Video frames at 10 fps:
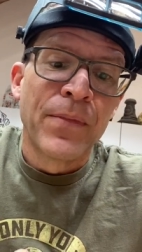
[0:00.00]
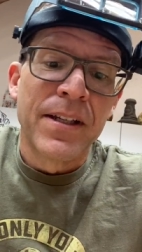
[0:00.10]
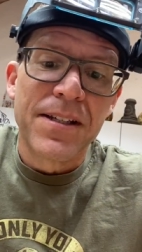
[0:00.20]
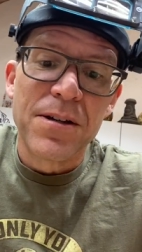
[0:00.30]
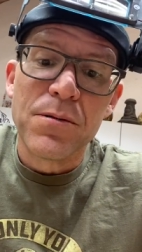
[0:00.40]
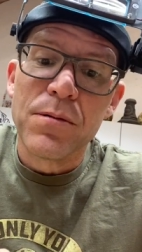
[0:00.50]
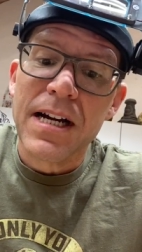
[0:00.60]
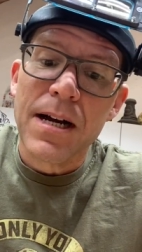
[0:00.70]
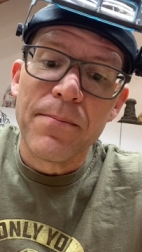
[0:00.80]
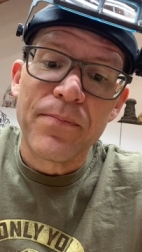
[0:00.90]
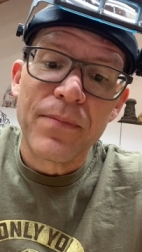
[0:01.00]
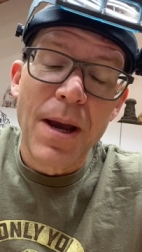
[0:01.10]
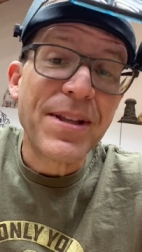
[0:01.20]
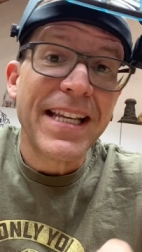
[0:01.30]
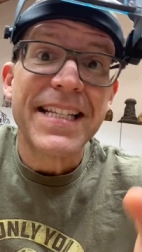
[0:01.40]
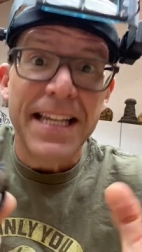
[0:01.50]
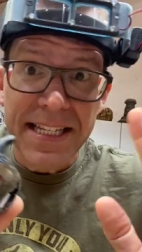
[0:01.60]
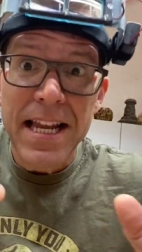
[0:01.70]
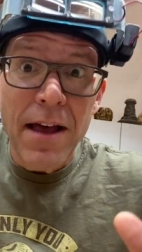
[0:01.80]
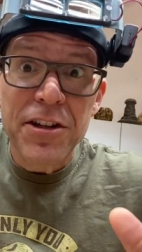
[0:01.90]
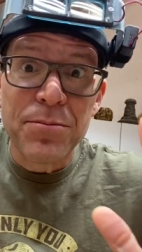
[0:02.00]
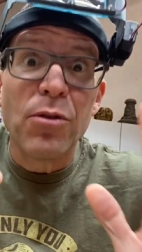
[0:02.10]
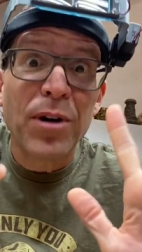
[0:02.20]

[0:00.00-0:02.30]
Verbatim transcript: So, I mean, it's salvageable.